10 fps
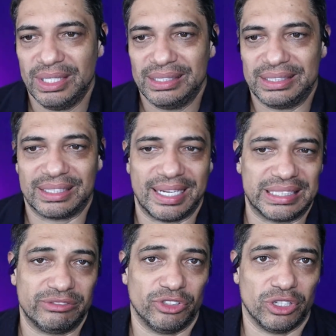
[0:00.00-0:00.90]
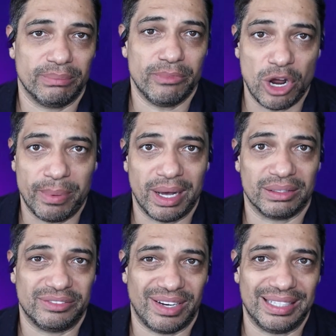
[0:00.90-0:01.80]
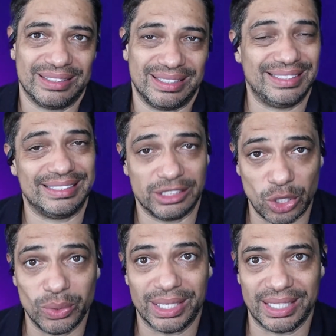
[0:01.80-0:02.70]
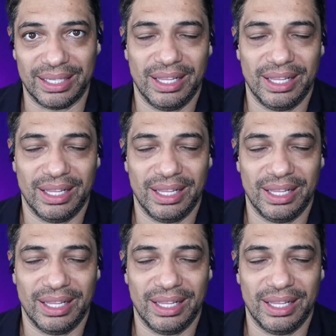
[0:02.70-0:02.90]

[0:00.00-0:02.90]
designed to run on mobile devices. This is locally.